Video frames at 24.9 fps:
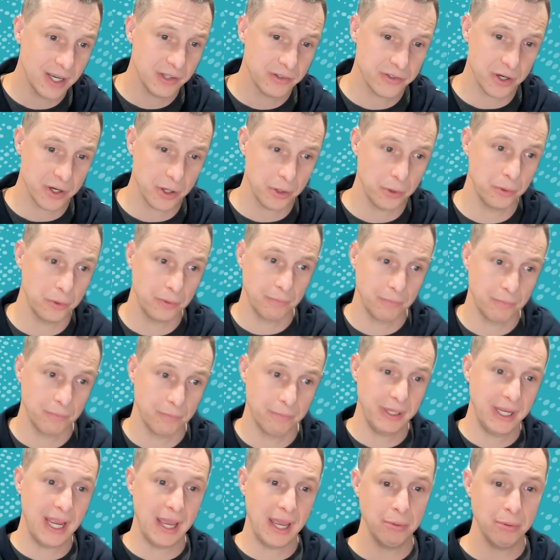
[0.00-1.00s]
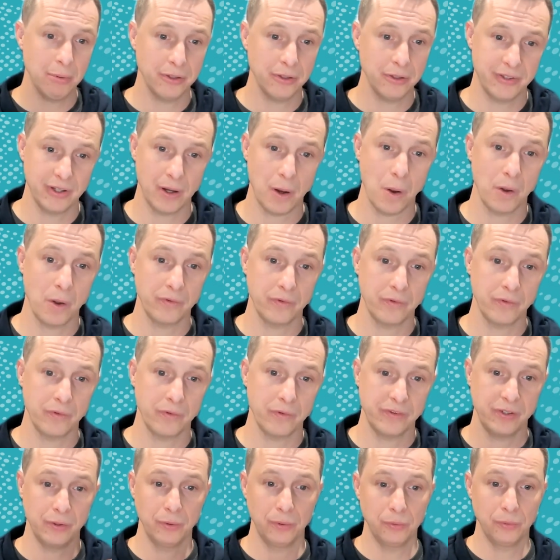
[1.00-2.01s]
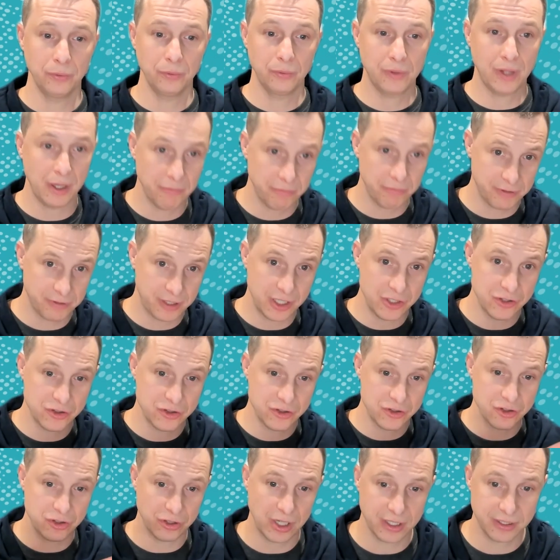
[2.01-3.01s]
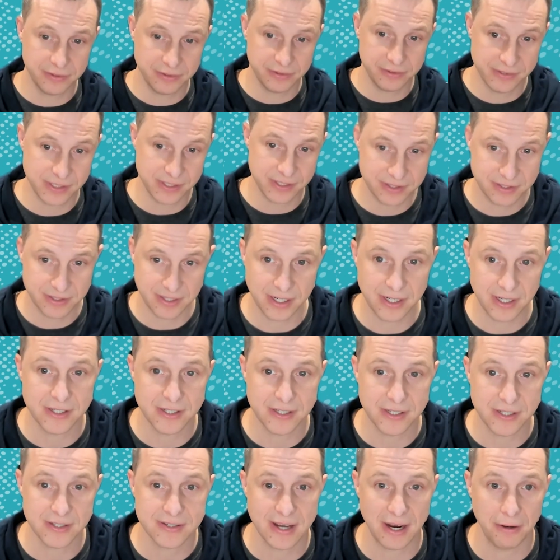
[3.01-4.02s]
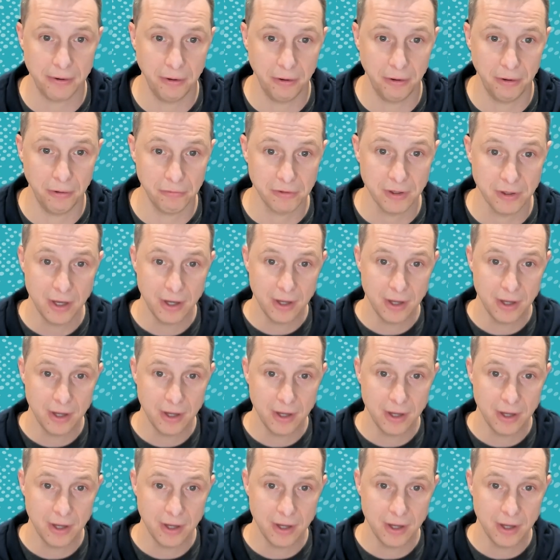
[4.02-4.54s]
So being able to kind of construct this sentence out of